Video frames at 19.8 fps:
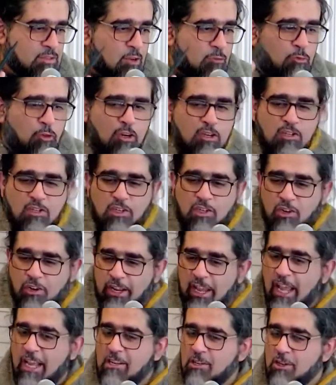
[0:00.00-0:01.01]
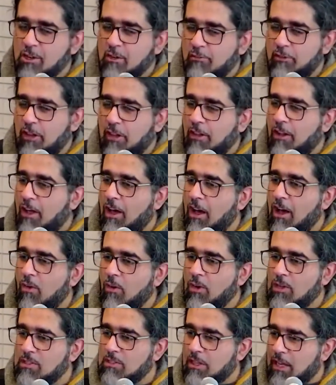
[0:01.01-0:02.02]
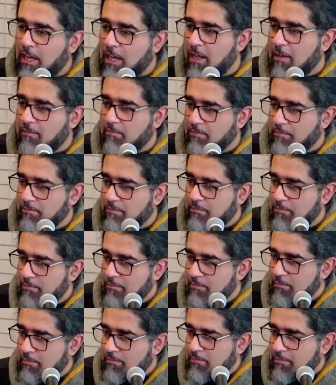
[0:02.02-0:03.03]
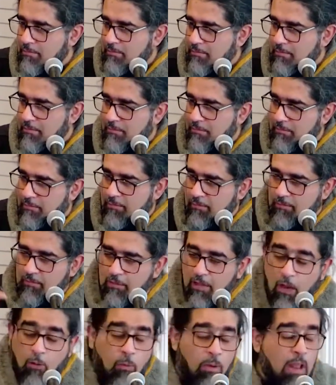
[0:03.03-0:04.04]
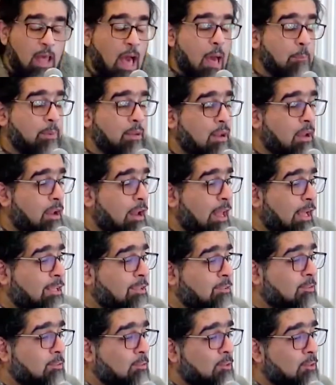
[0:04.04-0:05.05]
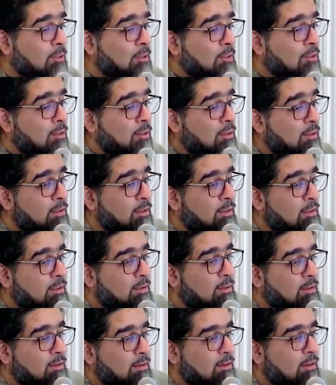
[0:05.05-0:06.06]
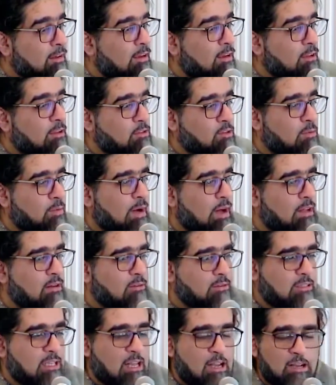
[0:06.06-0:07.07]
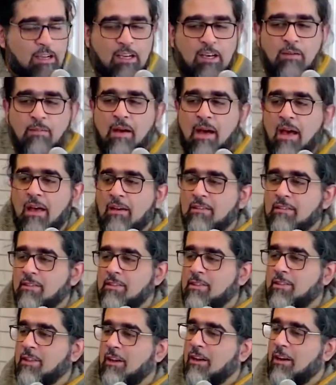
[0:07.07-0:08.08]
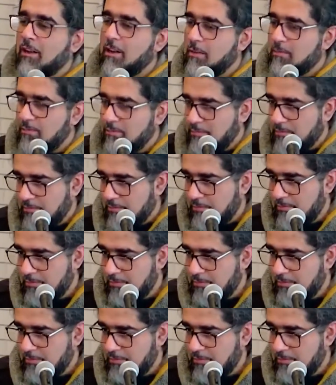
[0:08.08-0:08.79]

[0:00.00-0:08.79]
The first creation of Allah was qalam. And what happened next? Allah subhanahu wa ta'ala commands the qalam.